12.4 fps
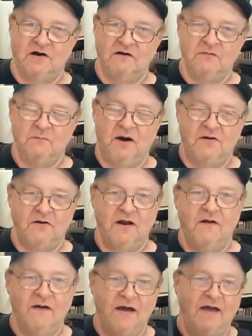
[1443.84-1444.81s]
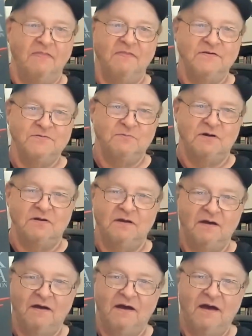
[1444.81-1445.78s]
of the modern era, and this one
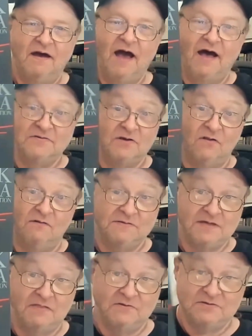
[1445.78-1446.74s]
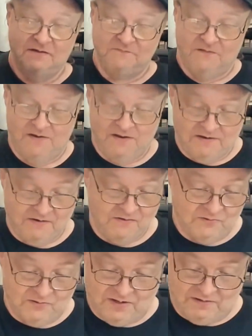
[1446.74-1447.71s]
has all of his other stuff on it,
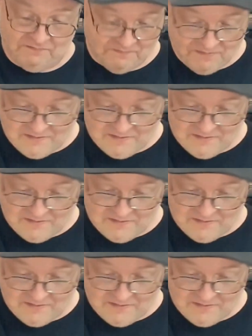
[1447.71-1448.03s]
including,